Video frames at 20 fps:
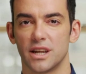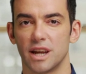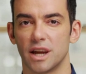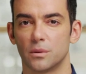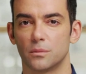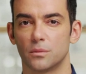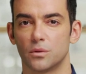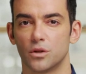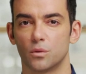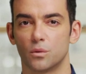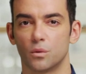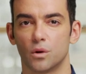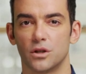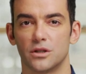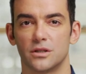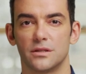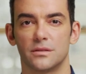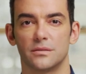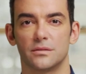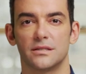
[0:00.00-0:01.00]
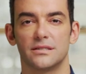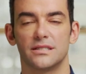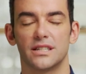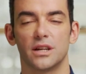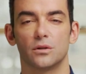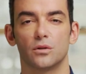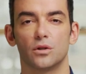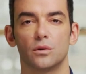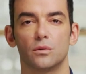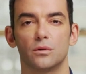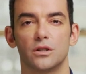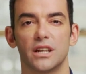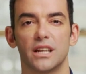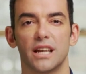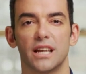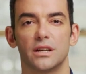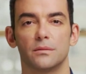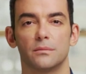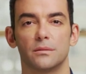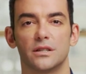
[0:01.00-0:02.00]
Option 1. Download The
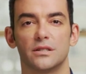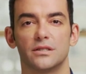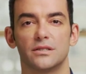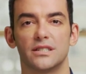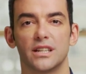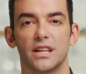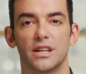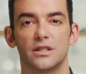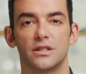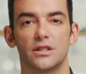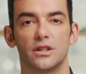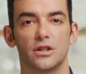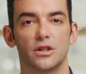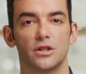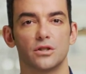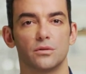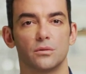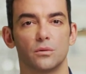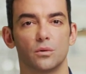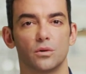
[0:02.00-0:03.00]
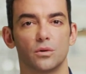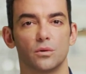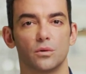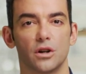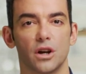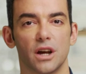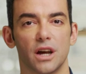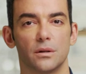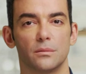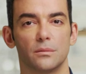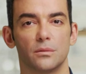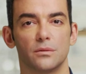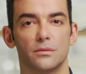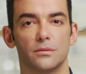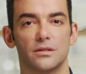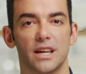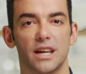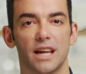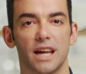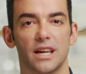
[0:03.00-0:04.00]
Handmaid's Tale on Hulu app.
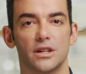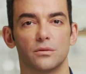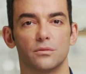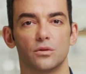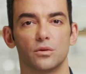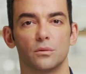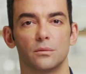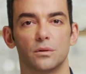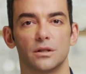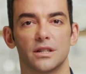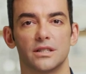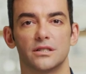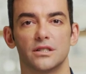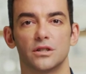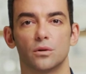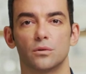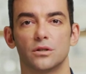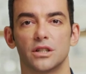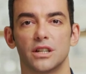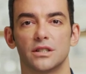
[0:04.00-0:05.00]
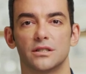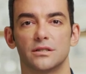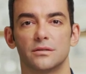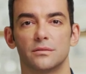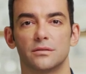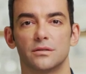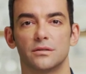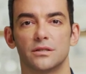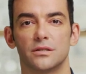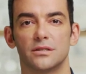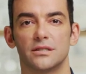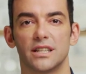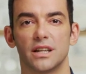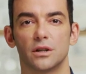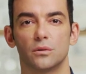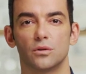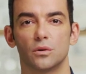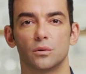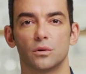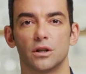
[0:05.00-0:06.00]
Ad-free plans only. To
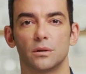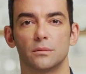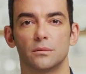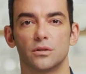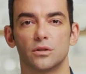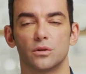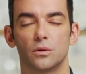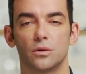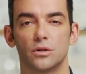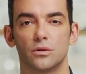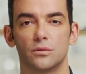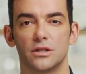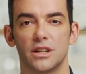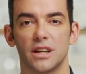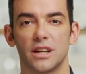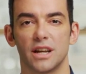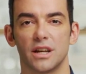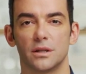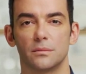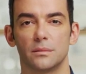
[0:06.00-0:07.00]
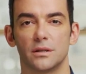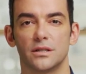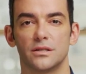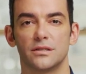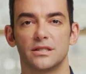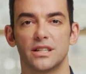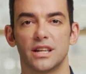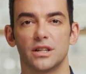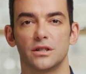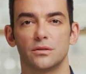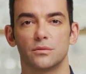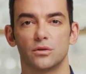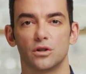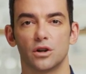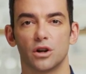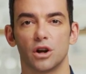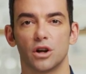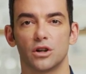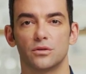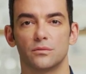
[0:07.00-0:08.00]
download episodes of The Handmaid's Tale for
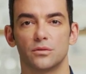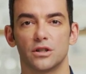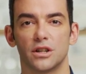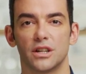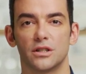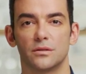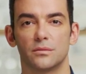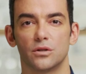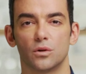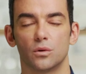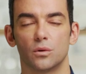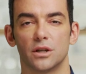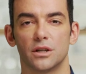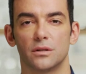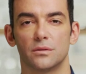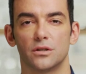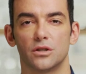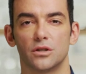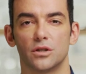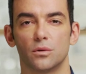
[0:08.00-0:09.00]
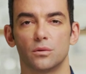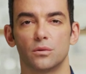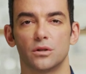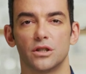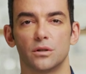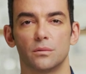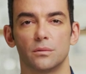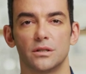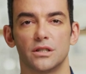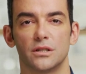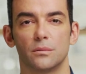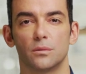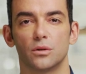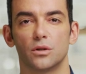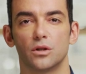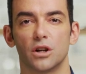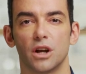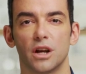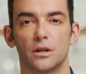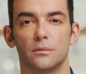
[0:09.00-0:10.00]
offline viewing, you need to be
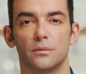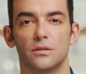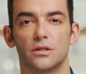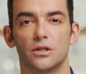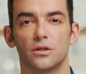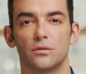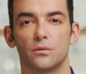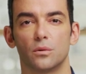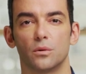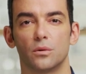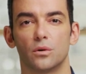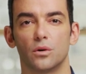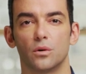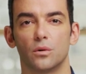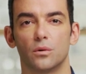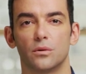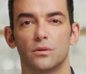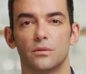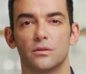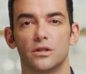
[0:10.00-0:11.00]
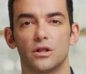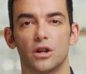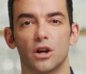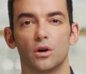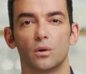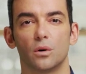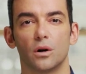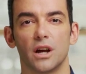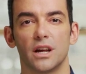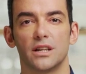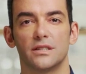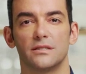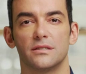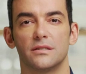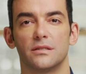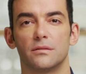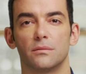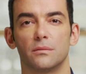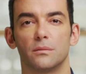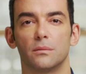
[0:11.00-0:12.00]
subscribed to the Hulu No
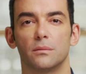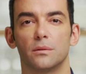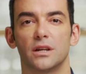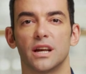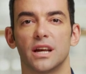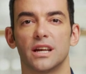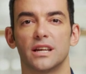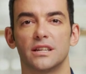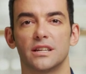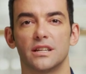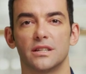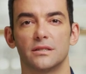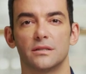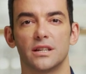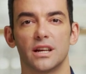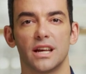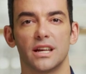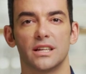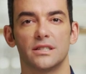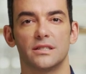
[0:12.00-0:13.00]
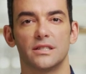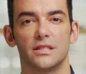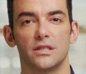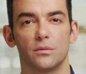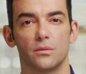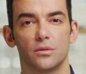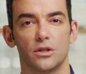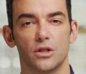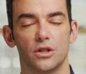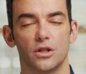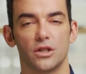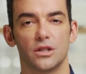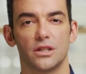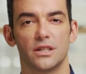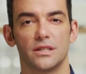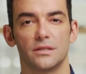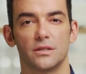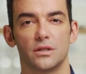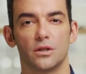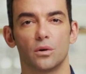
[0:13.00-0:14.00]
Ads plan, as this feature
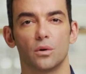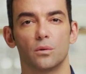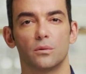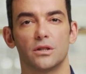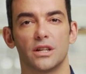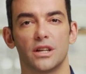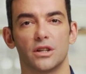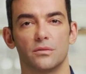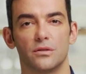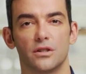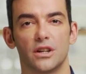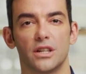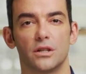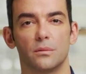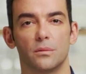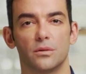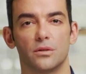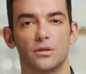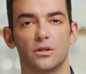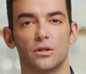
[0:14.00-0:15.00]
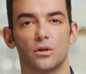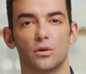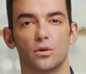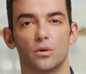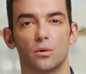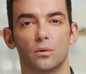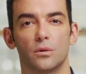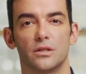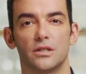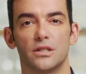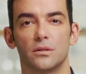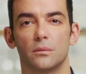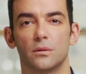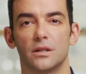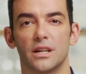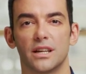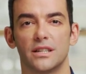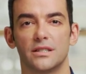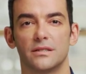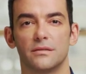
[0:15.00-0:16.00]
is only available to those with this
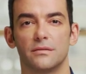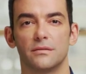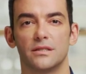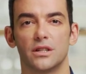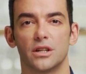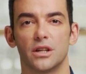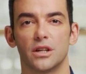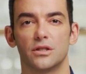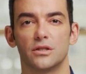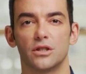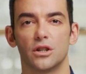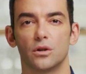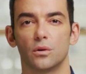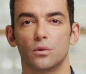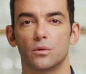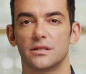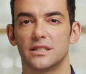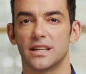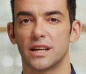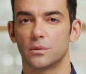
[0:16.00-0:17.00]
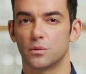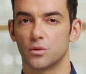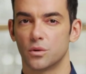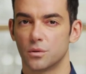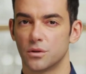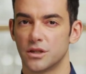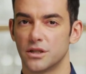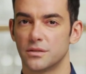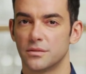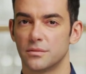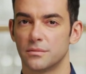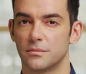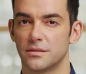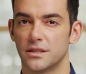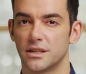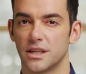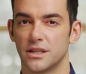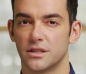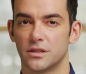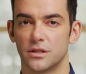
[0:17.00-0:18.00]
plan. Here's how you can download it.
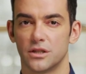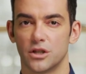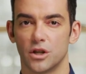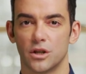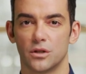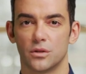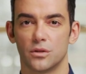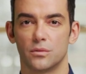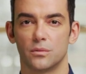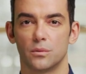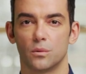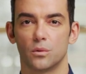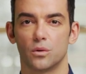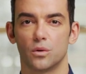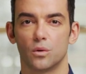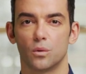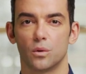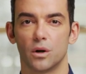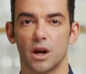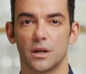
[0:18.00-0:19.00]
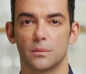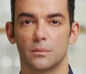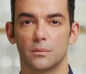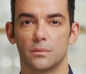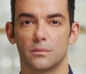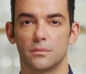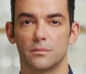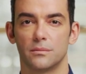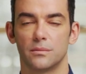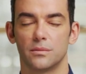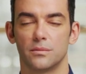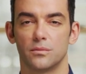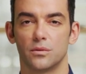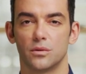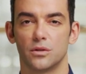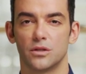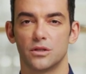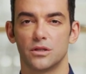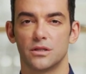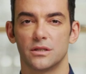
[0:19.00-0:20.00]
Install the Hulu app.
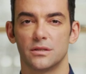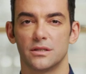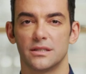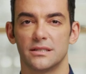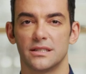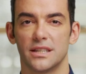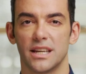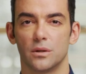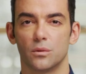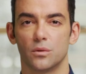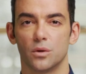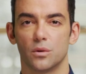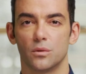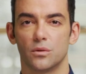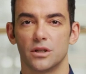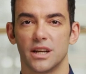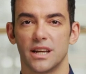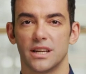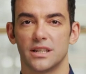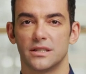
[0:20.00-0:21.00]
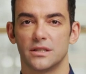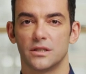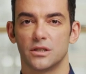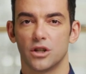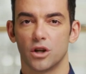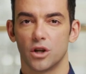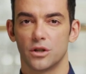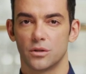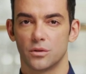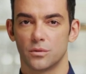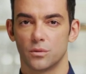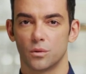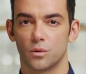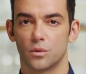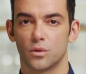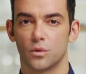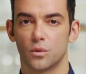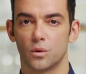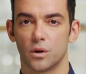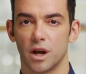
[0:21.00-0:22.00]
First, download and install the
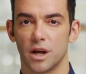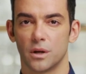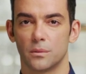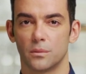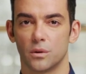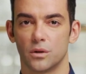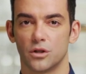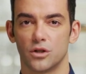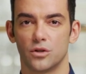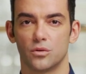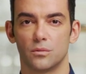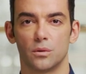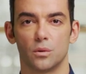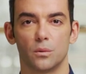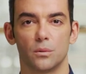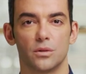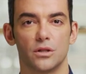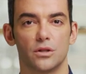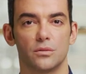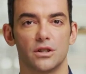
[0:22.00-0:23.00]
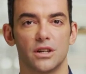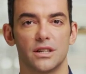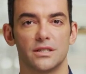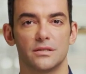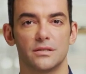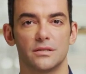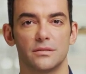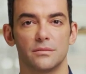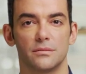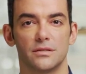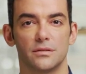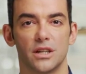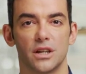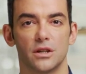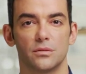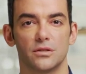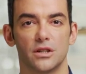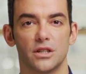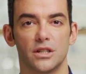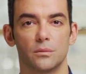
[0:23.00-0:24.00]
Hulu app on your mobile device,
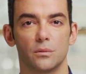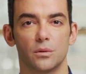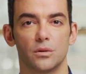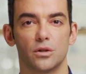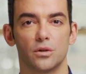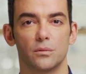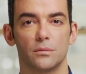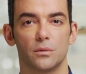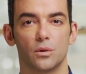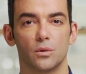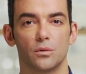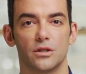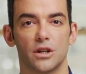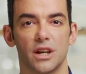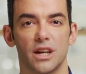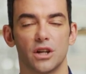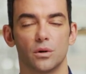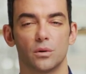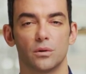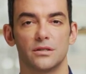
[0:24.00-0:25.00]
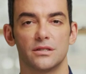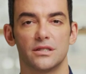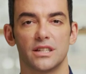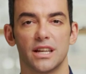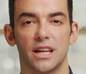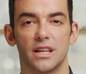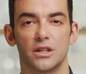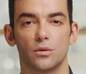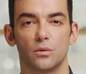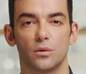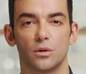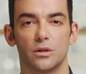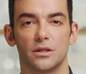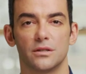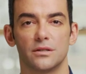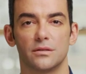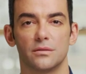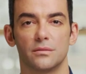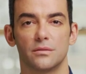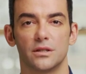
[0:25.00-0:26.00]
available on both iOS and Android.
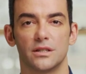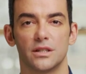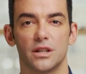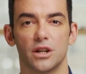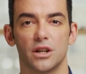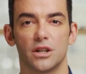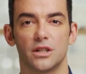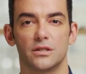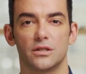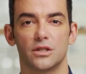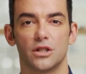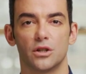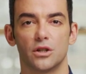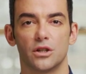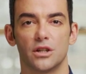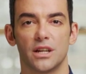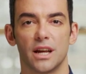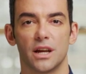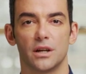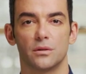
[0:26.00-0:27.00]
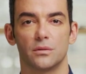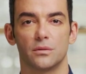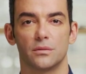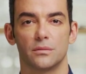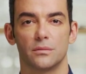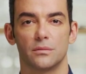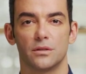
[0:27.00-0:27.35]
Log into your account.